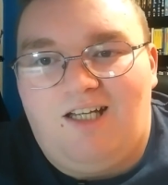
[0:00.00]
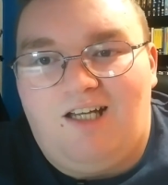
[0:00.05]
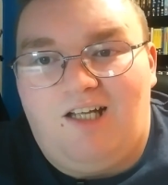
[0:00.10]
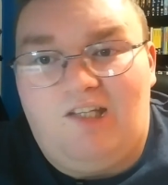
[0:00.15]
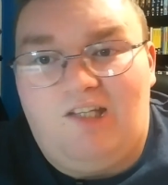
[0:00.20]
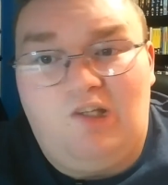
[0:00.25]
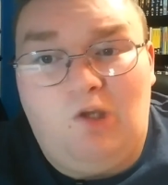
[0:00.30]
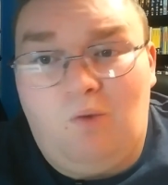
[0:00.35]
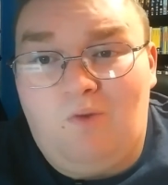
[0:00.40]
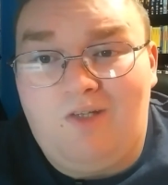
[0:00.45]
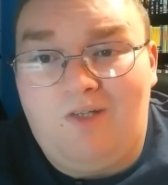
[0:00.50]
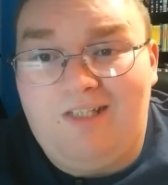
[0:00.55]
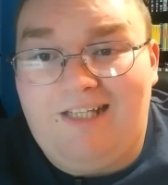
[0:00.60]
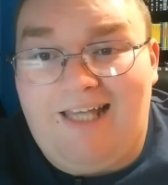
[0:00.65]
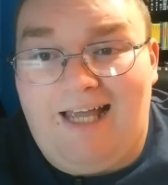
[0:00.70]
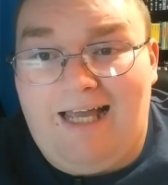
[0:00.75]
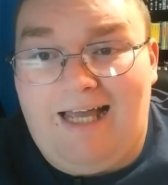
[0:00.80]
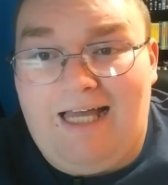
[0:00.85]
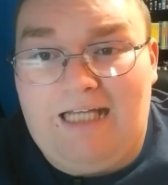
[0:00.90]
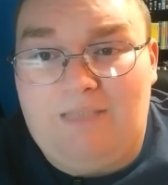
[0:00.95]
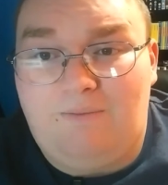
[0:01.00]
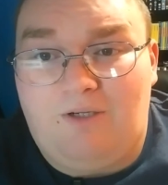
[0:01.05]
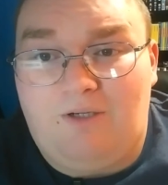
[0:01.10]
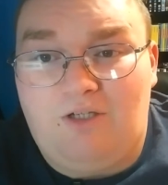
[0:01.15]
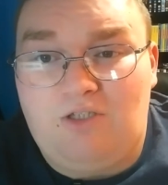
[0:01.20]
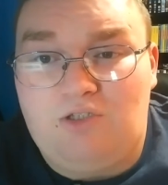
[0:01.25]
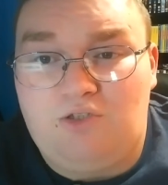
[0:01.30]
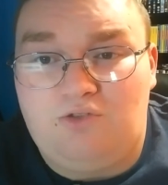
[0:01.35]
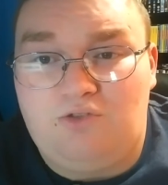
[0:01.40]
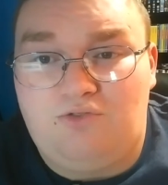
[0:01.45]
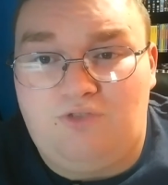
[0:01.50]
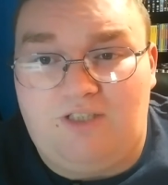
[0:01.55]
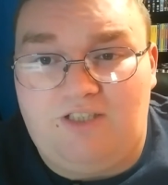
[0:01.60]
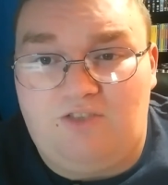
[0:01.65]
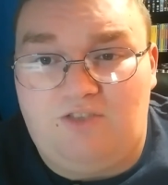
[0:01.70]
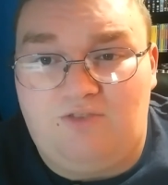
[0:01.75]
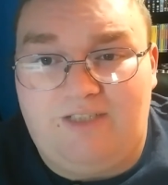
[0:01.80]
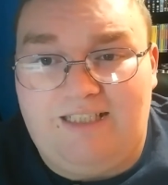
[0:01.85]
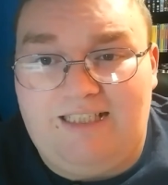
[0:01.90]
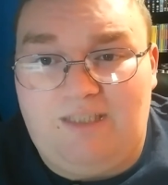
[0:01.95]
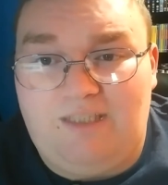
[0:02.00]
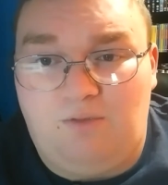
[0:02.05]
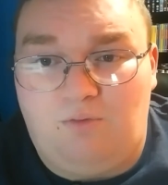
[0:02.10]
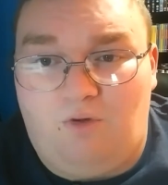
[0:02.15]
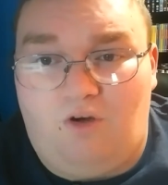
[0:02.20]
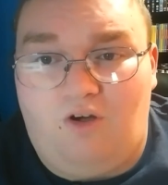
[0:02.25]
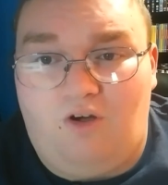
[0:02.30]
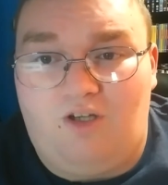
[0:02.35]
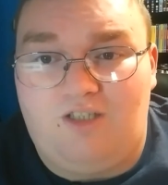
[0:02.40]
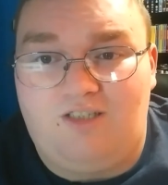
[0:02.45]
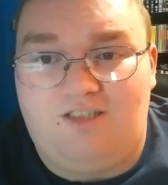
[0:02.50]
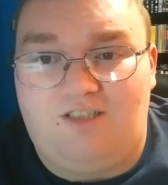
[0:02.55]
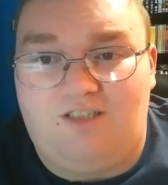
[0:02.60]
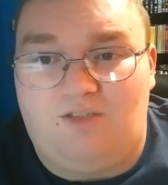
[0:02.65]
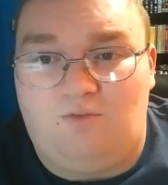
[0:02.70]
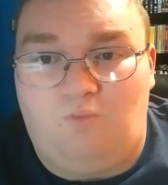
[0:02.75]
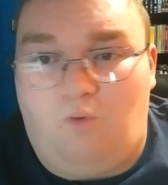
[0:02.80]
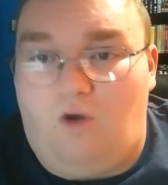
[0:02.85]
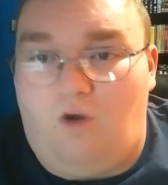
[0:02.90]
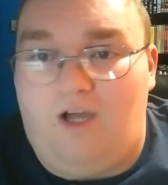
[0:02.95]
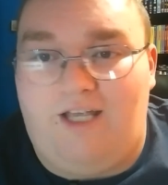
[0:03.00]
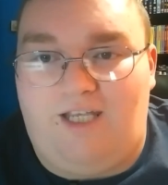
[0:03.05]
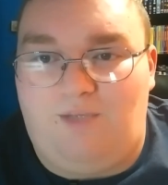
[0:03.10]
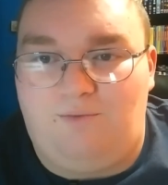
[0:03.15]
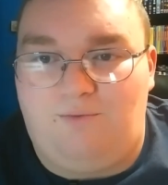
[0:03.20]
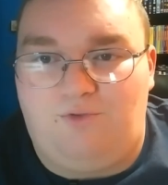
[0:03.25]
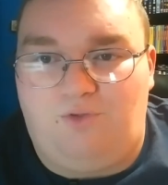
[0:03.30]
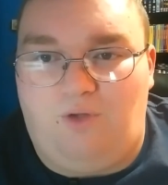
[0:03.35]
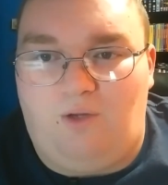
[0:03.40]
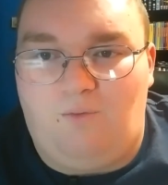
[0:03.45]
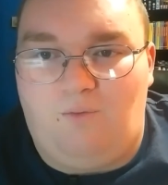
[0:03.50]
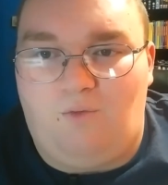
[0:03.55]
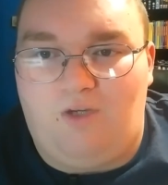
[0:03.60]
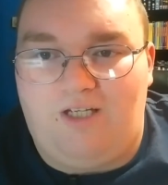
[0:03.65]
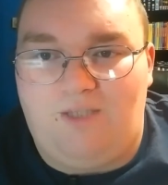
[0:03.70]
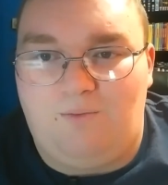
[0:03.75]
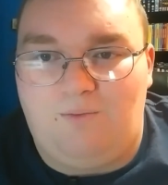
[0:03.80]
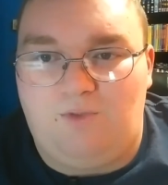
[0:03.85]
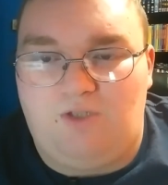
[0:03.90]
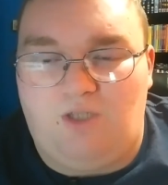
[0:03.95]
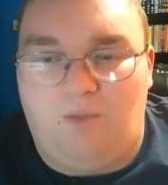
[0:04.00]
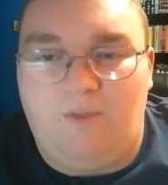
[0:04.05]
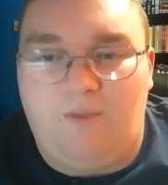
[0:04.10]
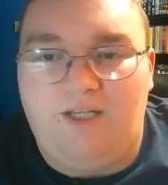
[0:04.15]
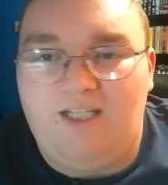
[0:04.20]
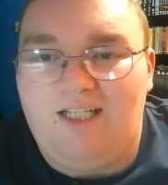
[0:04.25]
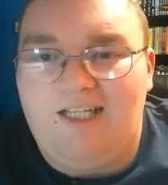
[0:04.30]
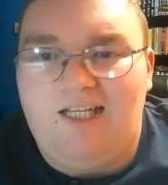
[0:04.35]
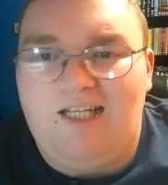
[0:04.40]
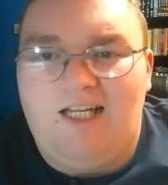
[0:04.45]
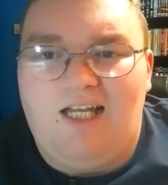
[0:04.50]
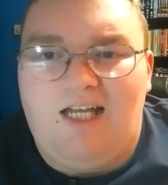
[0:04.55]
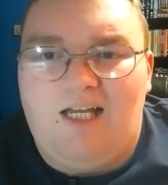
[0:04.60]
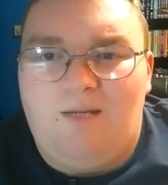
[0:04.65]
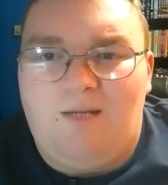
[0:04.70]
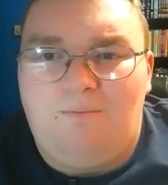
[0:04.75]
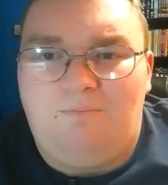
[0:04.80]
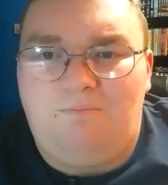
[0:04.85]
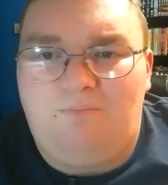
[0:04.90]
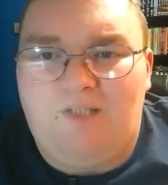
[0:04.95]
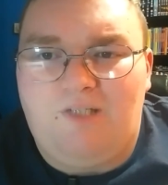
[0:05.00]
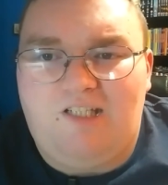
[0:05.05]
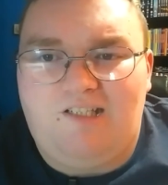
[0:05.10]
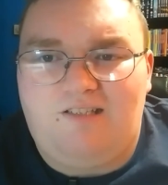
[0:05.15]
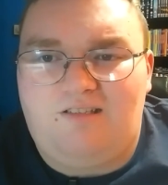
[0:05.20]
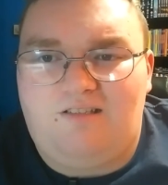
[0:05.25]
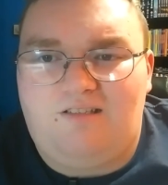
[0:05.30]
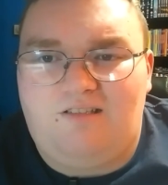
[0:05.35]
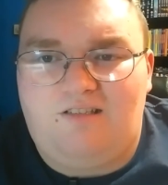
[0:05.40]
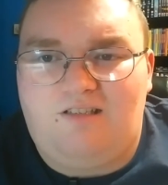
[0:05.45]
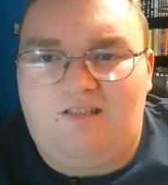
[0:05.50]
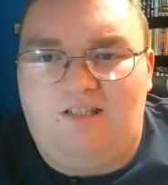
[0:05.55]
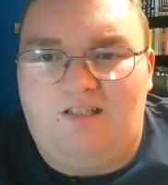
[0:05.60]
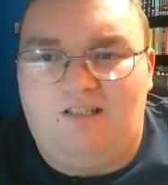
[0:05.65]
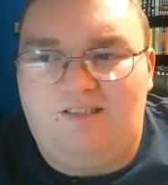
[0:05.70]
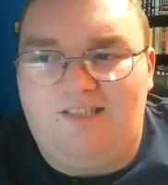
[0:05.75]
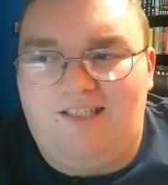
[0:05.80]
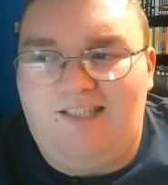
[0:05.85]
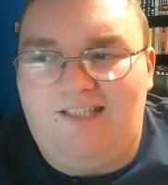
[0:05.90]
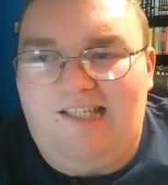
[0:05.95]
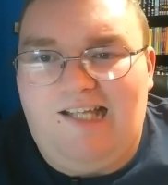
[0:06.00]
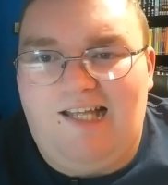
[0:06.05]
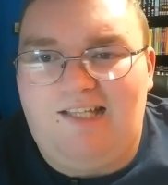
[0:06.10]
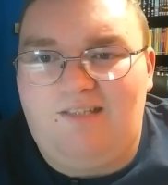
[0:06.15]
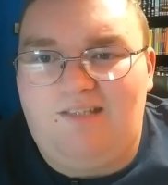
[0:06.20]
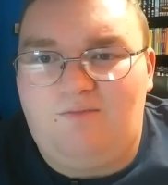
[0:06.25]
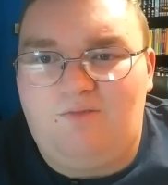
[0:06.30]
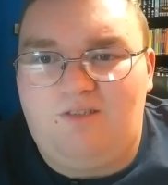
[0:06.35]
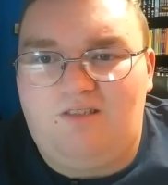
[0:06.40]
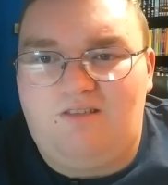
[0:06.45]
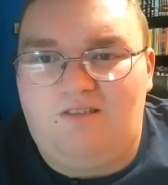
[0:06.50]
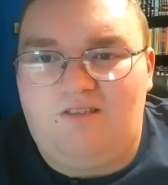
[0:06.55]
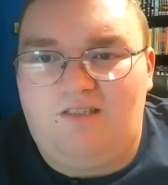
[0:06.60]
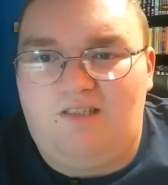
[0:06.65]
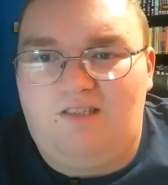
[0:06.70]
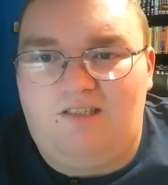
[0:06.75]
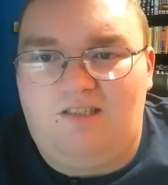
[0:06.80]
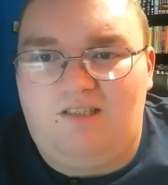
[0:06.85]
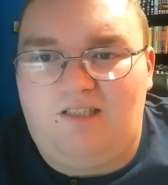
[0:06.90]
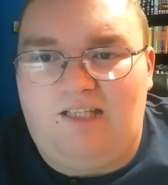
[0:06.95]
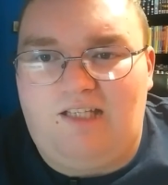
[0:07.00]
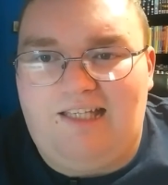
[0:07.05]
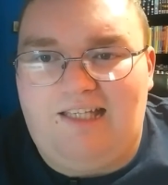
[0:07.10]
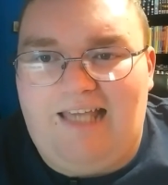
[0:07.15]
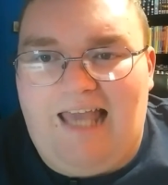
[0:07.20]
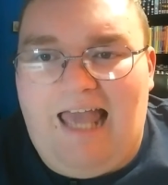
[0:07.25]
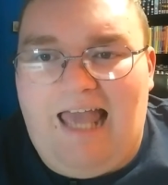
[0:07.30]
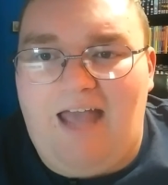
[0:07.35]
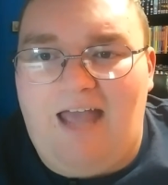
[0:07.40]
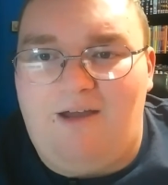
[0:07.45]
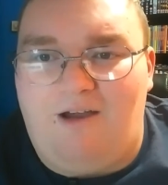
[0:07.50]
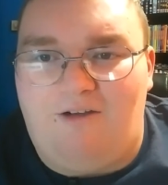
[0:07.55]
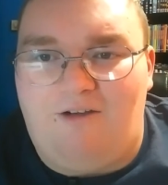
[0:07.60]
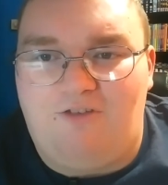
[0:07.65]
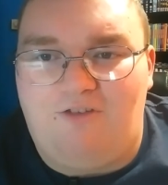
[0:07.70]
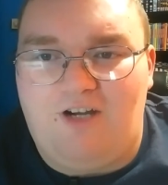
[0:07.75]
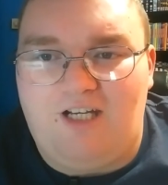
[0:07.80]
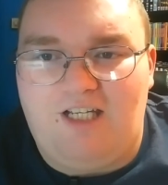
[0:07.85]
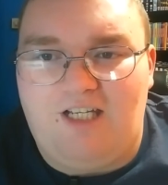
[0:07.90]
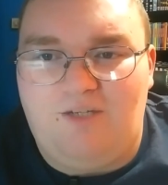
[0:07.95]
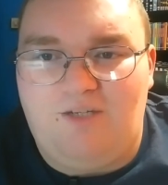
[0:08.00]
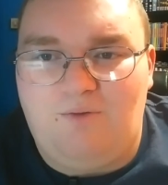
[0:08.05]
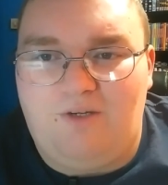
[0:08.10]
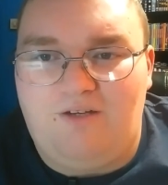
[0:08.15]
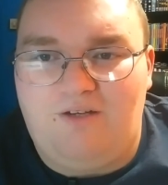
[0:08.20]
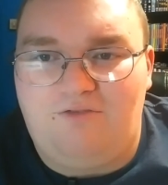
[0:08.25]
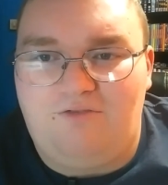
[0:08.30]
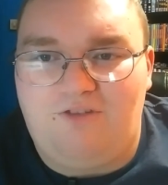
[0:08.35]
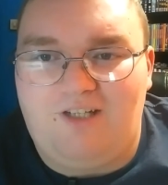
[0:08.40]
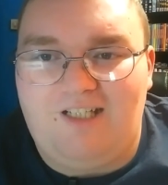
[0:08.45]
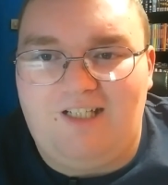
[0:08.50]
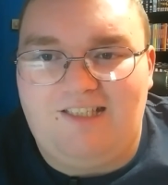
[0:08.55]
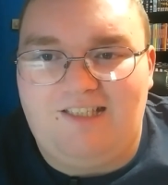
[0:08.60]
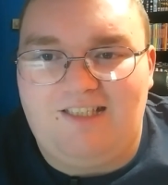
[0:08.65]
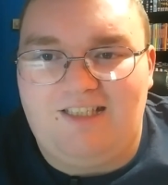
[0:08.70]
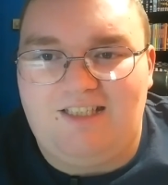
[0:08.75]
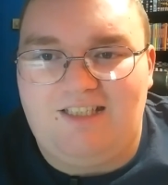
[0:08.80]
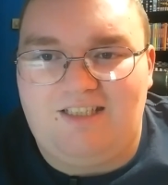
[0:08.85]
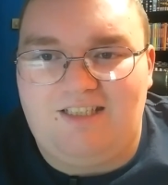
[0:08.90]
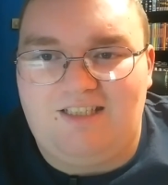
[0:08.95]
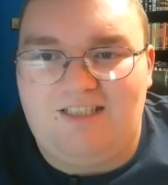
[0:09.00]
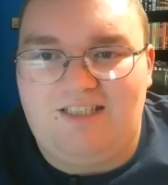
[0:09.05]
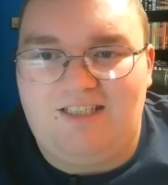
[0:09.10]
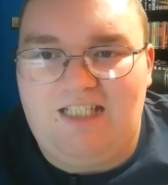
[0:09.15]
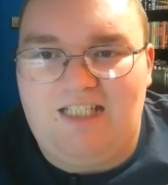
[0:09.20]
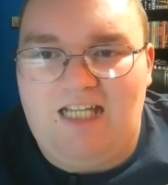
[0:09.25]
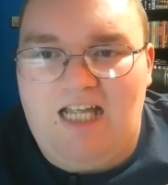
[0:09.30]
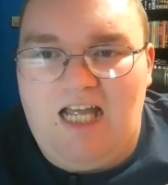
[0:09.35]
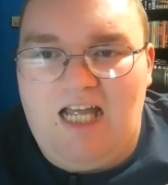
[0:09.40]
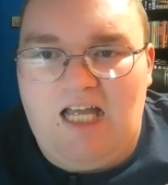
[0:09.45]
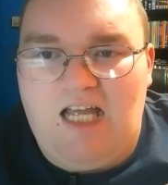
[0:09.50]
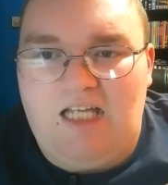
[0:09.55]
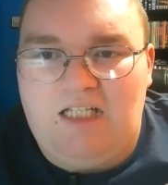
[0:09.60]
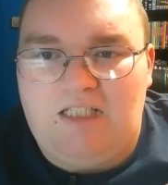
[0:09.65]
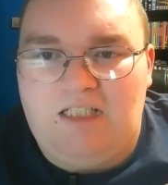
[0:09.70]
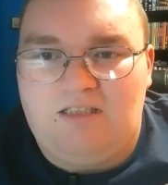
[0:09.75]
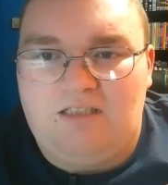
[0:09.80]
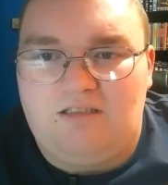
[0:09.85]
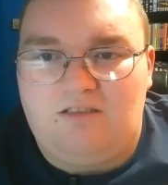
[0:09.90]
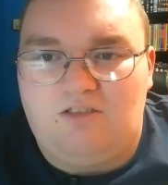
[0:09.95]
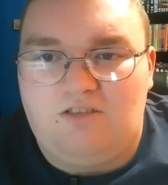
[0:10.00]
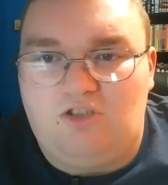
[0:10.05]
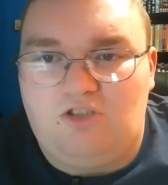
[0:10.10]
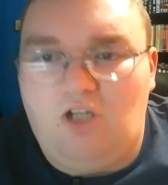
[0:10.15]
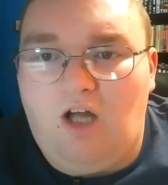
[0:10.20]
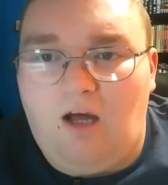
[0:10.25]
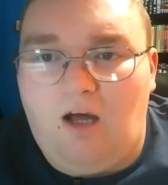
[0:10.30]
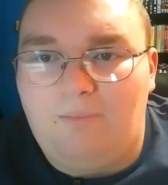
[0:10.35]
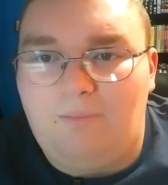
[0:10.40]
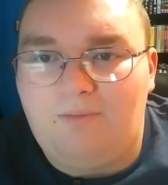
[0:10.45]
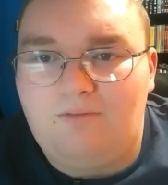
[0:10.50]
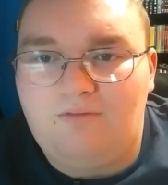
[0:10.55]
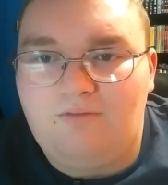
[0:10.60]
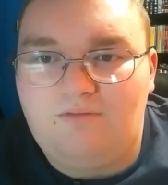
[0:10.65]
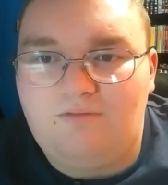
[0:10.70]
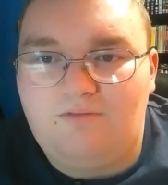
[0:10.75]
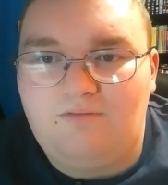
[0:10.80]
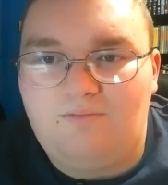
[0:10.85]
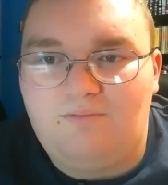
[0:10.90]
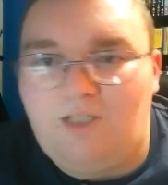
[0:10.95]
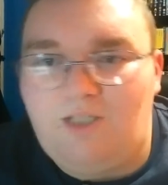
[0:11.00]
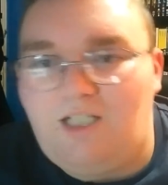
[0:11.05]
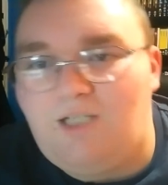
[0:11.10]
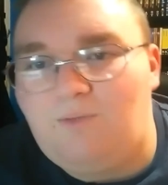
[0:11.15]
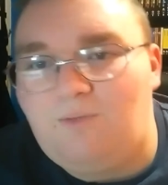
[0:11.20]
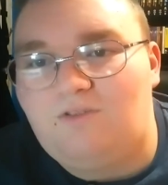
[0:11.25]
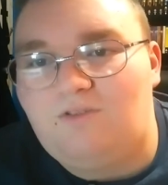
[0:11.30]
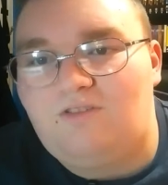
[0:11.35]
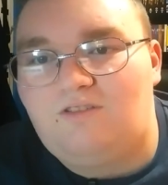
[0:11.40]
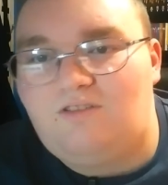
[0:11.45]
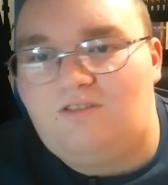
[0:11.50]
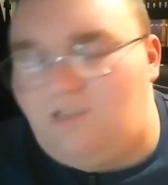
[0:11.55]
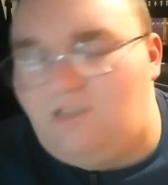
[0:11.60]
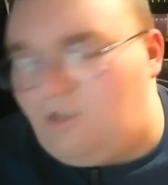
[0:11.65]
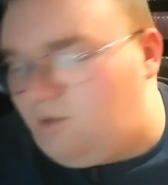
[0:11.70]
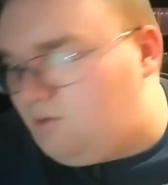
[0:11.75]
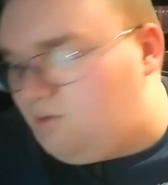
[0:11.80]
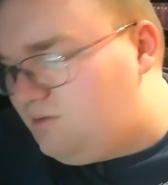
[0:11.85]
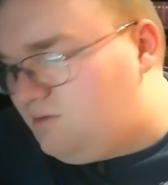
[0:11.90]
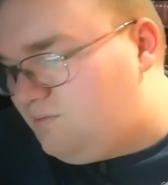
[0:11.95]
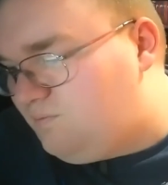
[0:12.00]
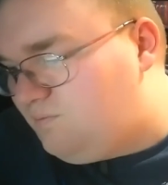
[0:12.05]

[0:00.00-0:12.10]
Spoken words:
No one cared about who Freddy really was and why he was doing what he was doing, because in the end, he cared about Freddy. He wanted Freddy to just stop. But it was, you know,